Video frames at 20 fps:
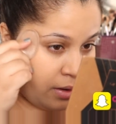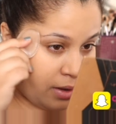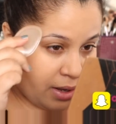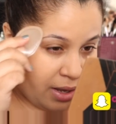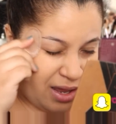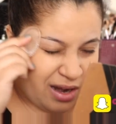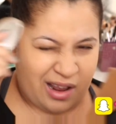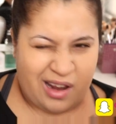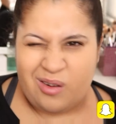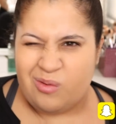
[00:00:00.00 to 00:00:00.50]

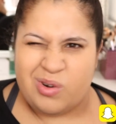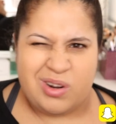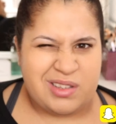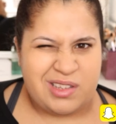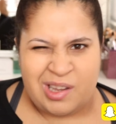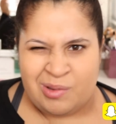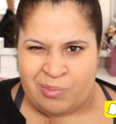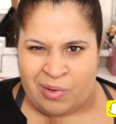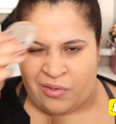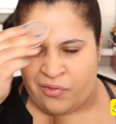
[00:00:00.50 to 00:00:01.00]
And I don't want
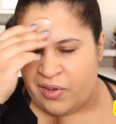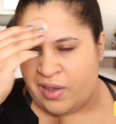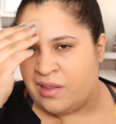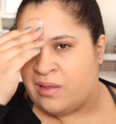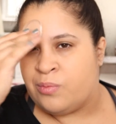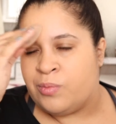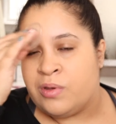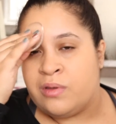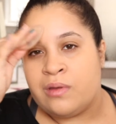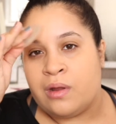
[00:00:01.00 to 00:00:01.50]
to tan my face
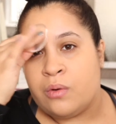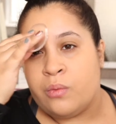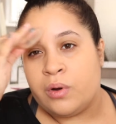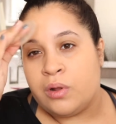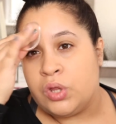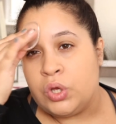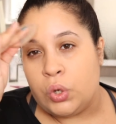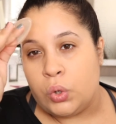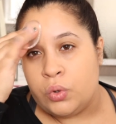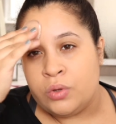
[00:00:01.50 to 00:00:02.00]
because I don't want
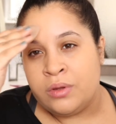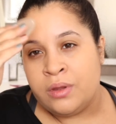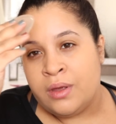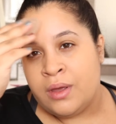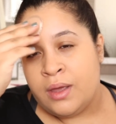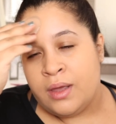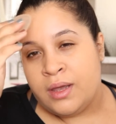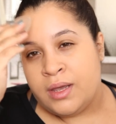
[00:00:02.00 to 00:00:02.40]
to look old.